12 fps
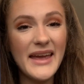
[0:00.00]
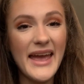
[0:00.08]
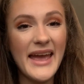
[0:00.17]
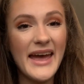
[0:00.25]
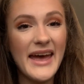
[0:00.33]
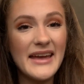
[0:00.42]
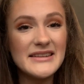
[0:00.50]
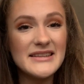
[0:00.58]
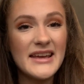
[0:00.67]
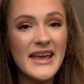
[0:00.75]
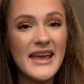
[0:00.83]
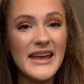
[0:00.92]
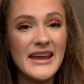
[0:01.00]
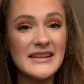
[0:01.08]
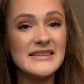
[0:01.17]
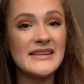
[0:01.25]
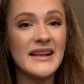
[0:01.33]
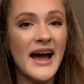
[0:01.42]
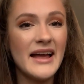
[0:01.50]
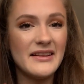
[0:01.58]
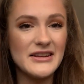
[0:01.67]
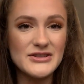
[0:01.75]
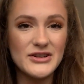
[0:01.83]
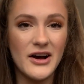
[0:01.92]
and it is an
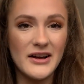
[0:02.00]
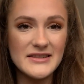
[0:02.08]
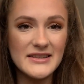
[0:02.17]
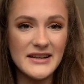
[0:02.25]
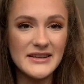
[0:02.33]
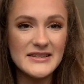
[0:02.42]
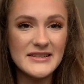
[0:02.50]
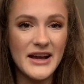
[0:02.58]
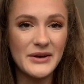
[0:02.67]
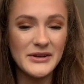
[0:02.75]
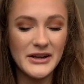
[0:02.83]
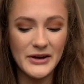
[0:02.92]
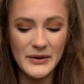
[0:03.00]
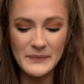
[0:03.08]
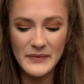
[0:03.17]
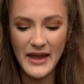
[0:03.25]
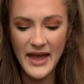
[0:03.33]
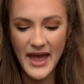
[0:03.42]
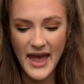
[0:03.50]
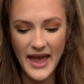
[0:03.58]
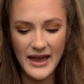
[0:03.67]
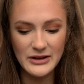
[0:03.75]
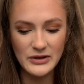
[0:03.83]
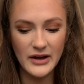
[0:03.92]
island continent down here.
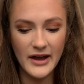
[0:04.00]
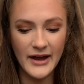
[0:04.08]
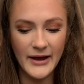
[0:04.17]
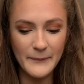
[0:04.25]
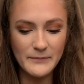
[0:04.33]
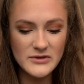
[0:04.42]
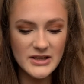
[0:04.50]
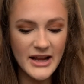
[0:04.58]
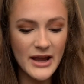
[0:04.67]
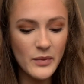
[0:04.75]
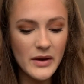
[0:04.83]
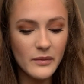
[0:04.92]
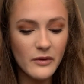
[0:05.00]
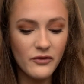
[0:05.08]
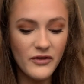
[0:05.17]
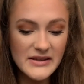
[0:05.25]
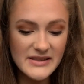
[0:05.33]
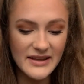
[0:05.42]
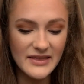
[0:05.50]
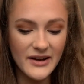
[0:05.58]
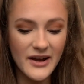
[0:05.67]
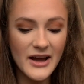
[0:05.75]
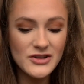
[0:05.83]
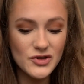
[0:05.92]
And today we will visit the
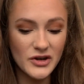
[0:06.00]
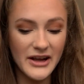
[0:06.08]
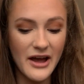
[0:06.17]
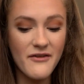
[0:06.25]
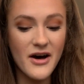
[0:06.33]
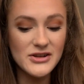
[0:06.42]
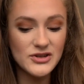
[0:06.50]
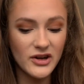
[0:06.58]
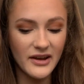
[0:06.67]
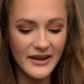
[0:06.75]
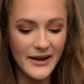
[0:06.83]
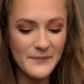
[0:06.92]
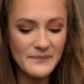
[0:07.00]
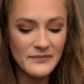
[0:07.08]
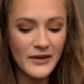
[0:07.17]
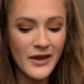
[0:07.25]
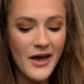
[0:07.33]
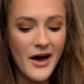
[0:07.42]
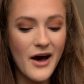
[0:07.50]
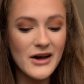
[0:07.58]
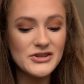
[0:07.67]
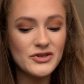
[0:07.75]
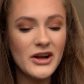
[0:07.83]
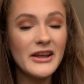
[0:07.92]
country of Australia.
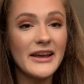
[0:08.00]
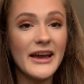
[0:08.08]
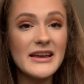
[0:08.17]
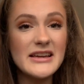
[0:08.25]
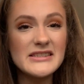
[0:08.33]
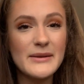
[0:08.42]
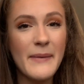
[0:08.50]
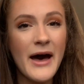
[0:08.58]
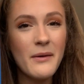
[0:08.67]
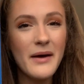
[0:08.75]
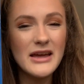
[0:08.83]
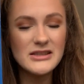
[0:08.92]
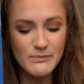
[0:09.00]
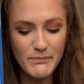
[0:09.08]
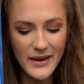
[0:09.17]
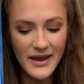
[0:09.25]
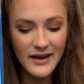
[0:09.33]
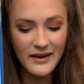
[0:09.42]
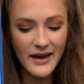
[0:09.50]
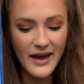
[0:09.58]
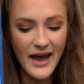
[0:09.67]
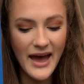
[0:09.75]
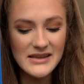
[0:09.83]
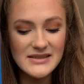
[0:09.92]
Australia is about as big
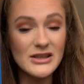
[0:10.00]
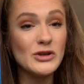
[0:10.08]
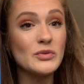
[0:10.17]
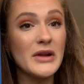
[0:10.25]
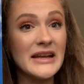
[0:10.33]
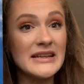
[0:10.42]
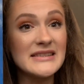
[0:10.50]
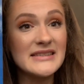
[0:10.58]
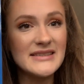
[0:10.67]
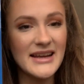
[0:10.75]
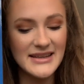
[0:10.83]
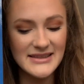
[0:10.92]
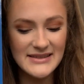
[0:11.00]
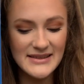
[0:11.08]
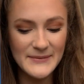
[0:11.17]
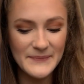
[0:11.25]
as the United States.